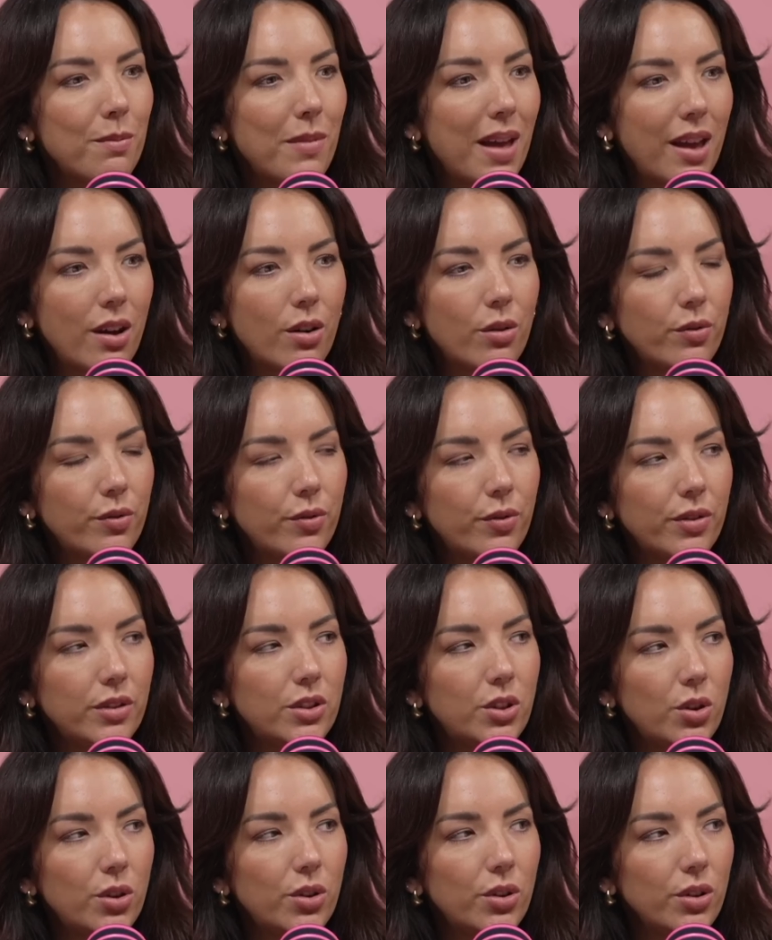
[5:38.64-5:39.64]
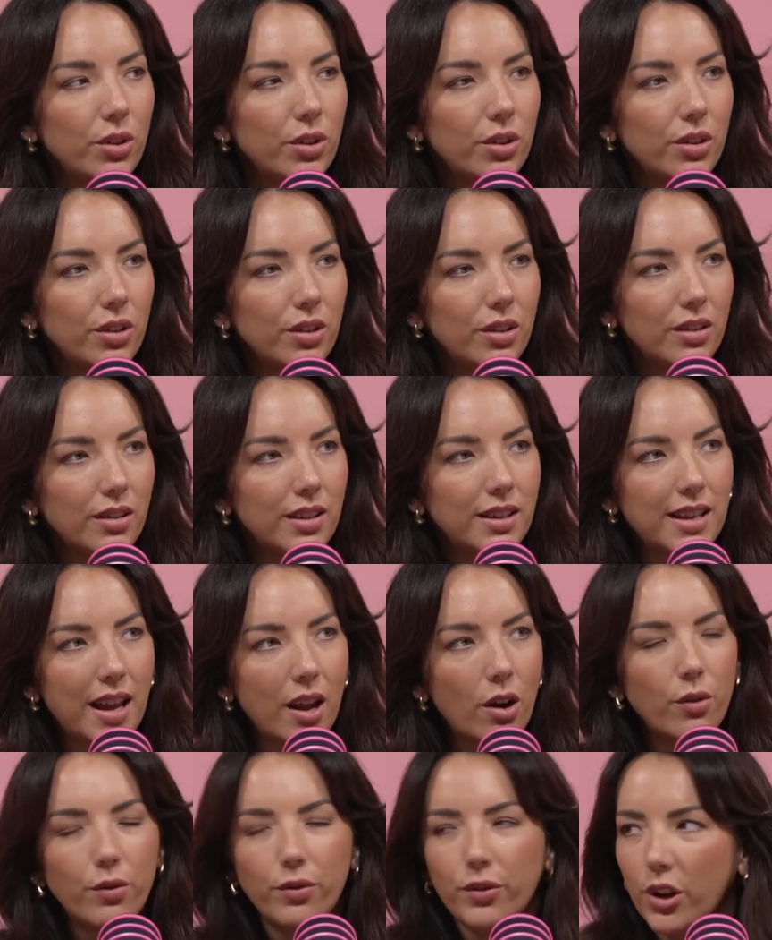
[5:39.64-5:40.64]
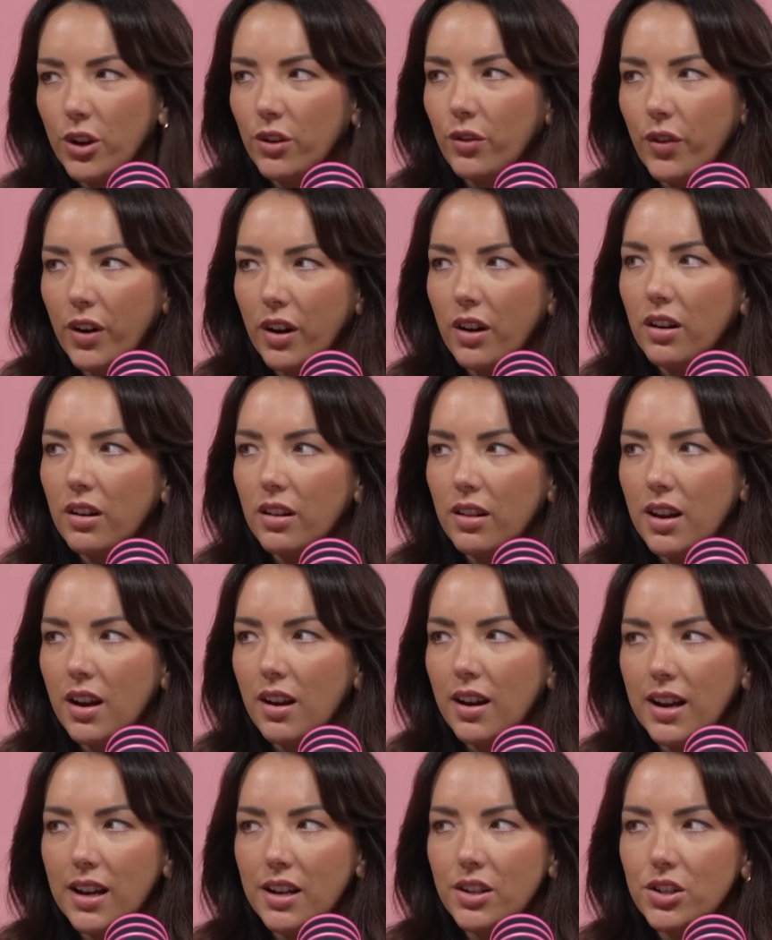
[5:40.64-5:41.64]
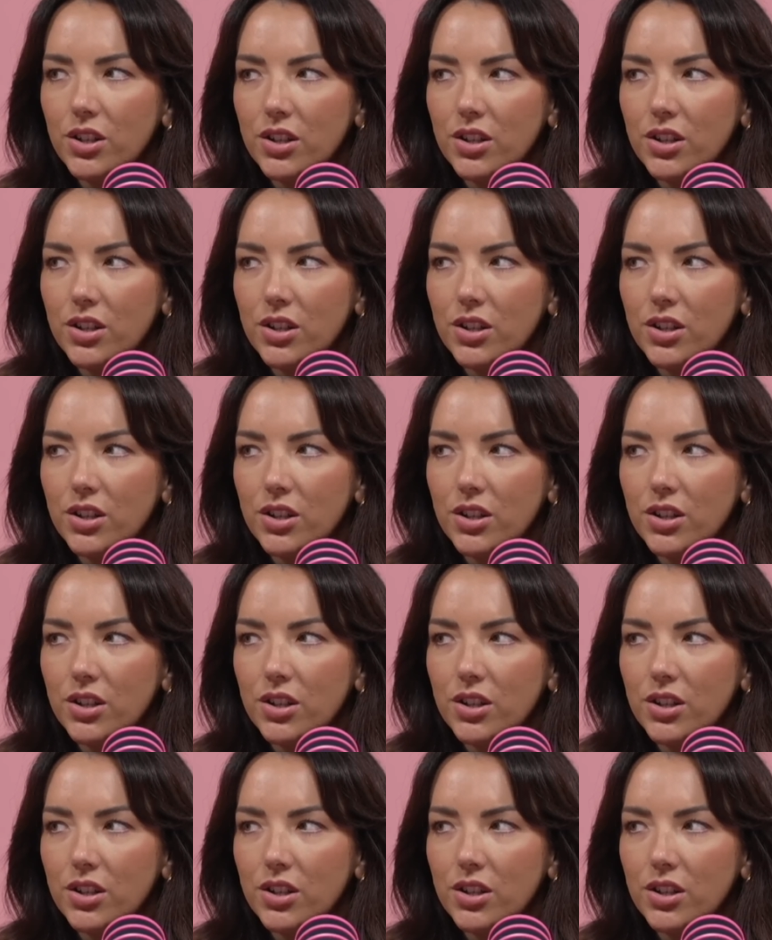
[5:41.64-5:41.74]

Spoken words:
Elf 2, is Elf good for their age?